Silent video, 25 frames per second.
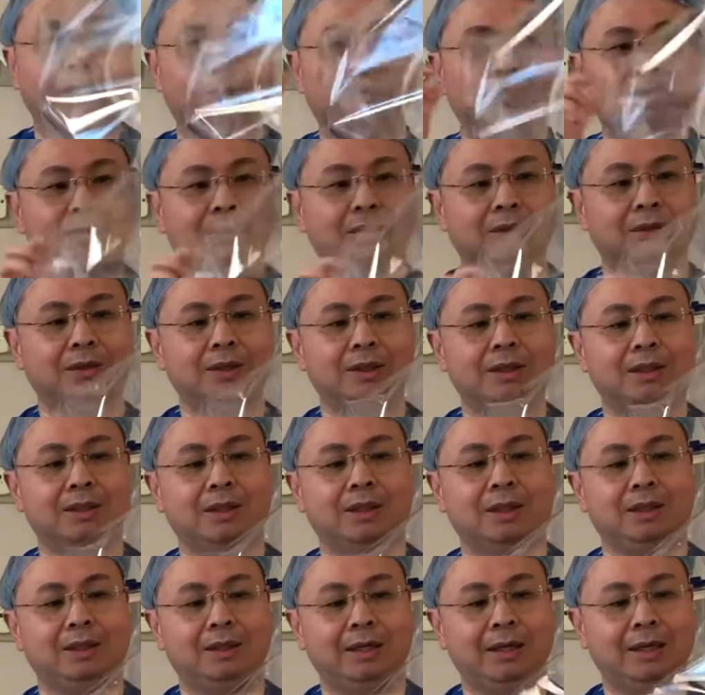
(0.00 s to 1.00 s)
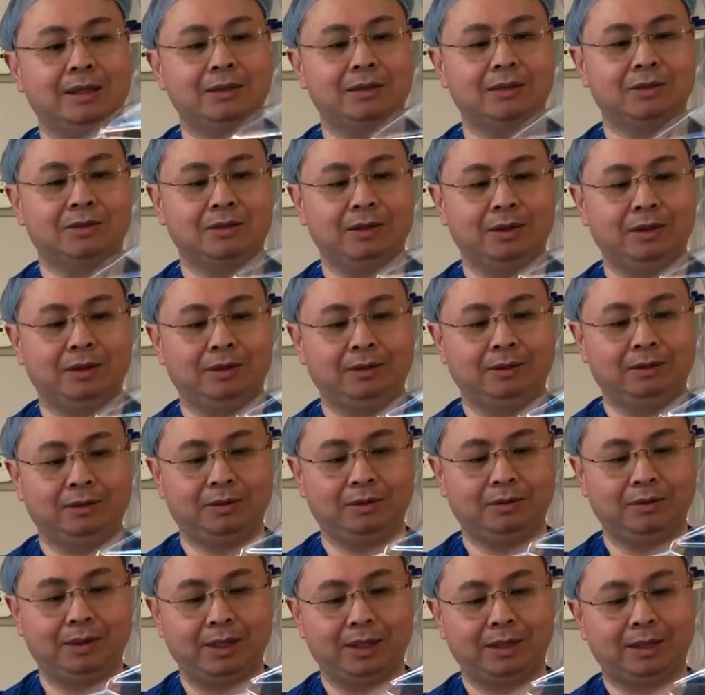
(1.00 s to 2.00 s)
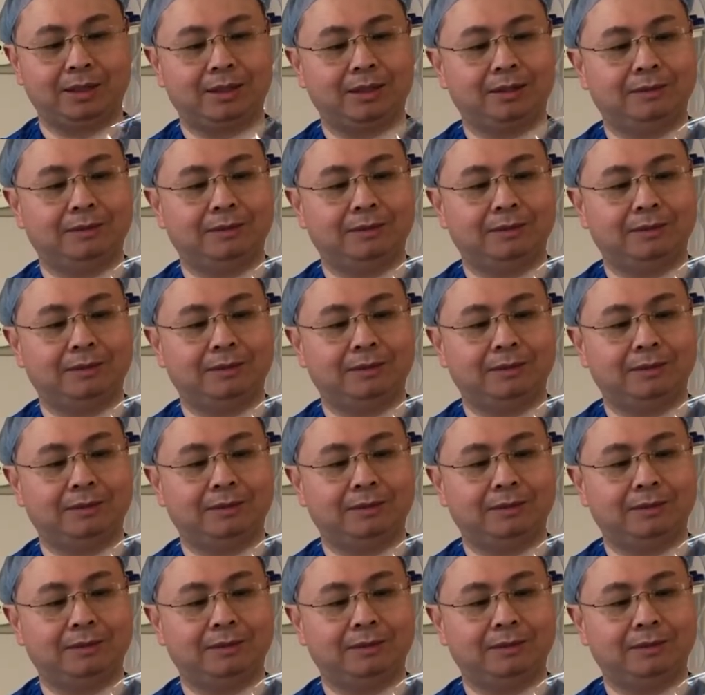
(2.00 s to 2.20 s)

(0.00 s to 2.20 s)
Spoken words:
So let's get that straight, correct.